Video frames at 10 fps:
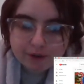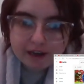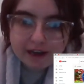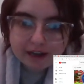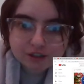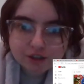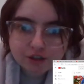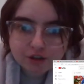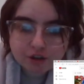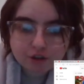
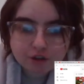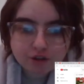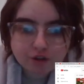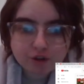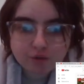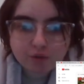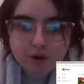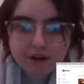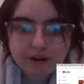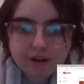react to the third
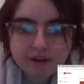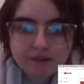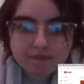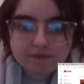one